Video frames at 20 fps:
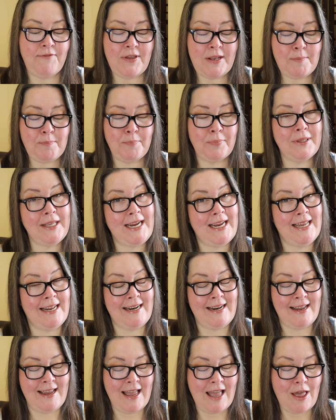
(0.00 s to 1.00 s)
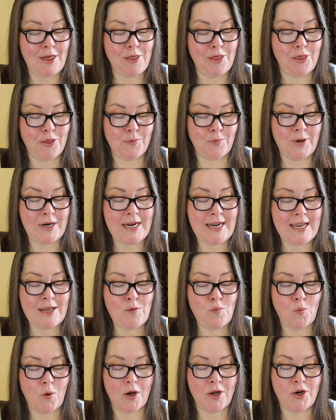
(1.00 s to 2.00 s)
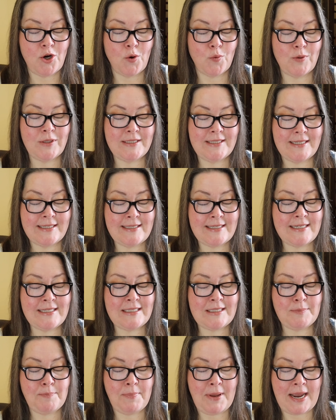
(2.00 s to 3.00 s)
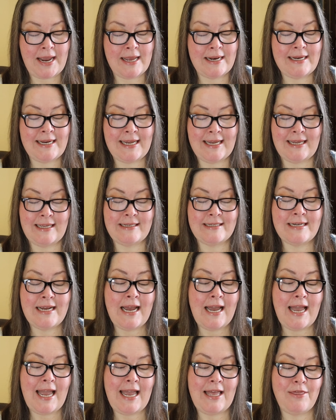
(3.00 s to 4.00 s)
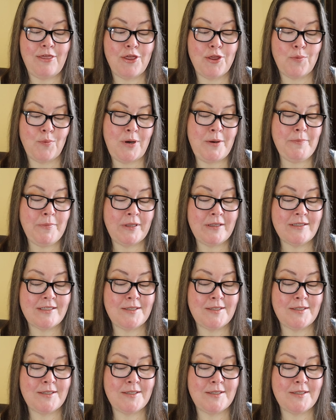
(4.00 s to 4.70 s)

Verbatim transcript: FitPlan three in one Resistance Band Kit and three month